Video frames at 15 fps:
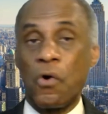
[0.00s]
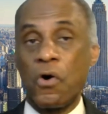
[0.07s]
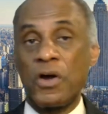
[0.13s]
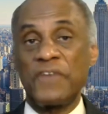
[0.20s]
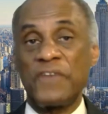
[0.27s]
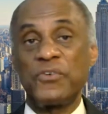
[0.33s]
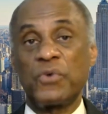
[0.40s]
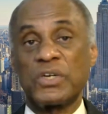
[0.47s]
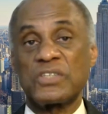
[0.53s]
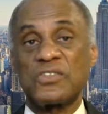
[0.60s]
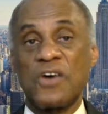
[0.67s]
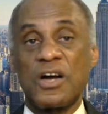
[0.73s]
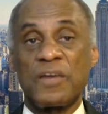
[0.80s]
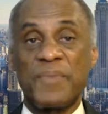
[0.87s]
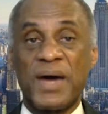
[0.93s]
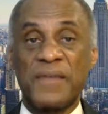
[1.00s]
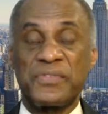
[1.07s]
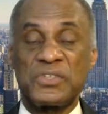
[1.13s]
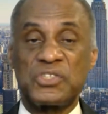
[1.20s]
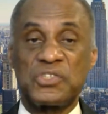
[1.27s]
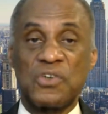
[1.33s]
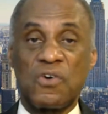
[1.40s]
Or if you want to talk about
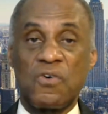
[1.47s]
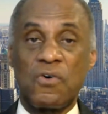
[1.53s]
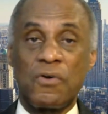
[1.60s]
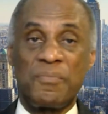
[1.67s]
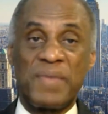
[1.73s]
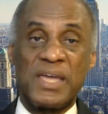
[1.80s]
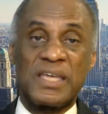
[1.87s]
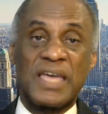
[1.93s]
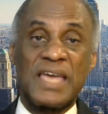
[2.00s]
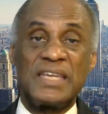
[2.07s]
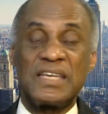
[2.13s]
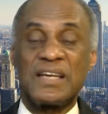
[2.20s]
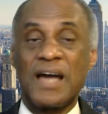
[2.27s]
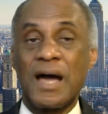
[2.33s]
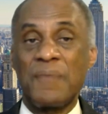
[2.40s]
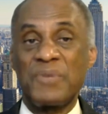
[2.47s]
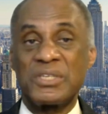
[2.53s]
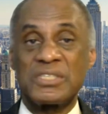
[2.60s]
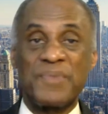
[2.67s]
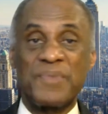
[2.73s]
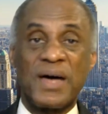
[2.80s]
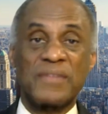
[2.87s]
the show or make any
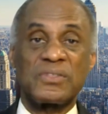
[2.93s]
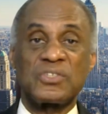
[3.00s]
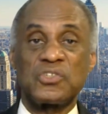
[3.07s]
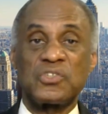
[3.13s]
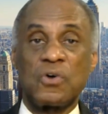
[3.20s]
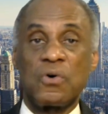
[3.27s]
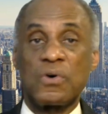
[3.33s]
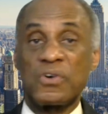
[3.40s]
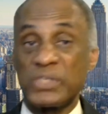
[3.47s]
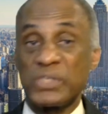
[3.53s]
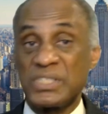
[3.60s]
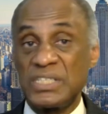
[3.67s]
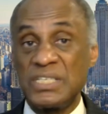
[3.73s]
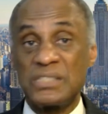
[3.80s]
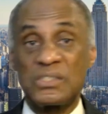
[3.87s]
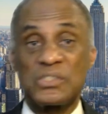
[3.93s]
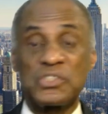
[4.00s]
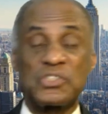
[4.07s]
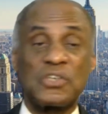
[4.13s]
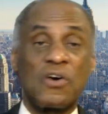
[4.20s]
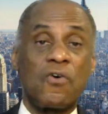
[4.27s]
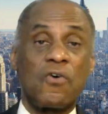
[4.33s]
comments about the show, critique the
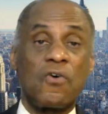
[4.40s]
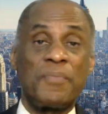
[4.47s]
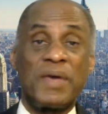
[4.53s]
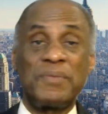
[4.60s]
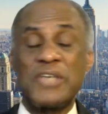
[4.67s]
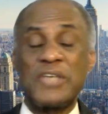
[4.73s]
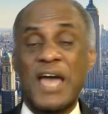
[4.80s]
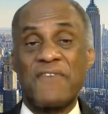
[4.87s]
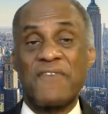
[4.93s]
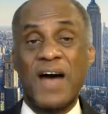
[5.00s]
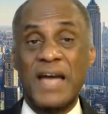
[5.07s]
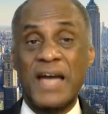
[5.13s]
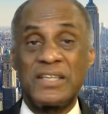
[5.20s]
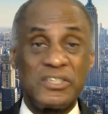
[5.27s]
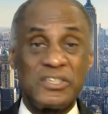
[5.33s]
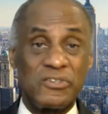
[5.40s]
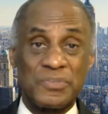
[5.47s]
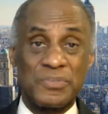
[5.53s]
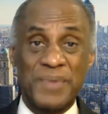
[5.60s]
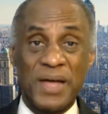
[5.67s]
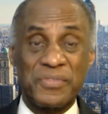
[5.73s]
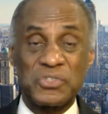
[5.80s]
show, or maybe you have ideas
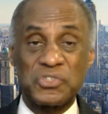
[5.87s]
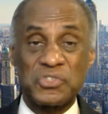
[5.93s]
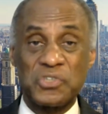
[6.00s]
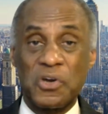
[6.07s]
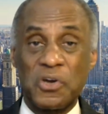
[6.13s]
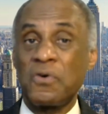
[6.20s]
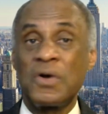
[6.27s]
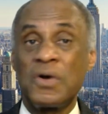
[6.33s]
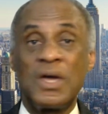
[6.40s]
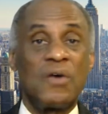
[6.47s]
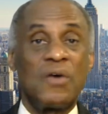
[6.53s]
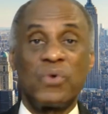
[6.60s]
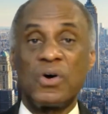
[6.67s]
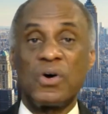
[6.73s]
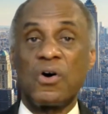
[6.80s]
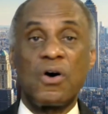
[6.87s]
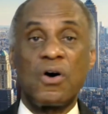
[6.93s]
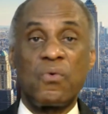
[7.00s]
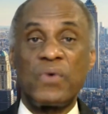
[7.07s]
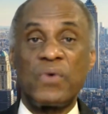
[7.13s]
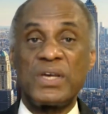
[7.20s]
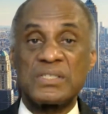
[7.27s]
about the show, we're
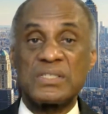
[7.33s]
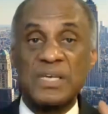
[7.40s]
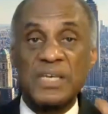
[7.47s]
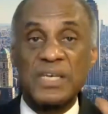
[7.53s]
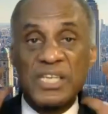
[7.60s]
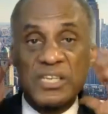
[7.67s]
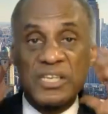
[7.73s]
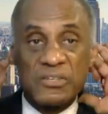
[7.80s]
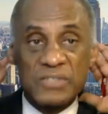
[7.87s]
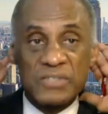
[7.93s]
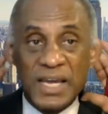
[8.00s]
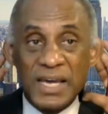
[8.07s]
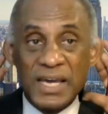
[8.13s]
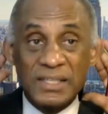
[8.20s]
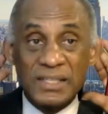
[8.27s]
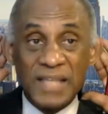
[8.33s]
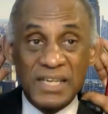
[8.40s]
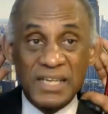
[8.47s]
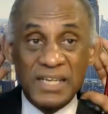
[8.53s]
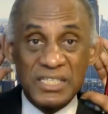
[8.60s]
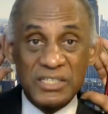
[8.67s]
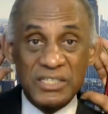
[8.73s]
always ears. I got a
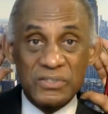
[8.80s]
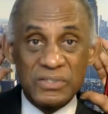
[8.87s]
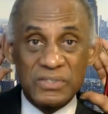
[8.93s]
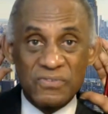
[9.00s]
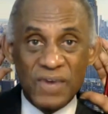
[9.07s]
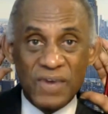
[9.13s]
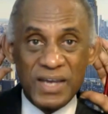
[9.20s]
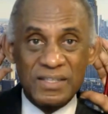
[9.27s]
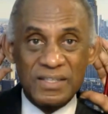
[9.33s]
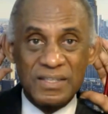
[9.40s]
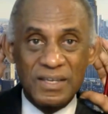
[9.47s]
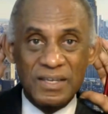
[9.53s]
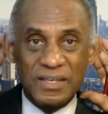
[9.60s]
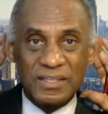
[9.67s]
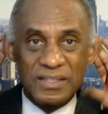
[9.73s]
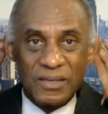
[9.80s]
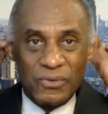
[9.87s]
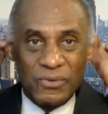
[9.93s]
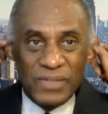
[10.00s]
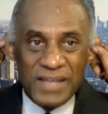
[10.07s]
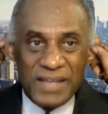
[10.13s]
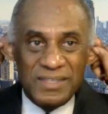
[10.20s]
lot of ears, right? They
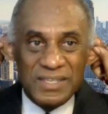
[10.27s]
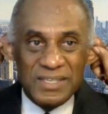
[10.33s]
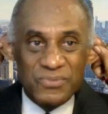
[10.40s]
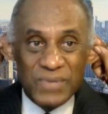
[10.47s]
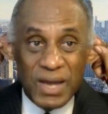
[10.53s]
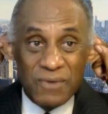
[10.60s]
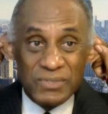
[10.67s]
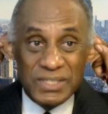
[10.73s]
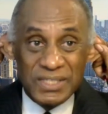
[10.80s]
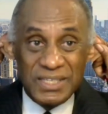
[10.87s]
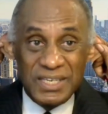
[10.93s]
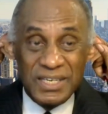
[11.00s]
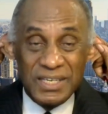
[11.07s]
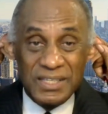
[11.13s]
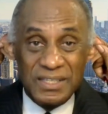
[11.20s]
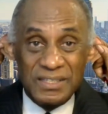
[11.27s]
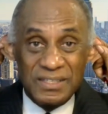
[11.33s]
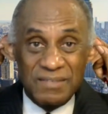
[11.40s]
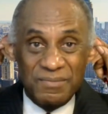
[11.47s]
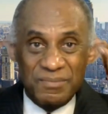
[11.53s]
were like this when I was a kid.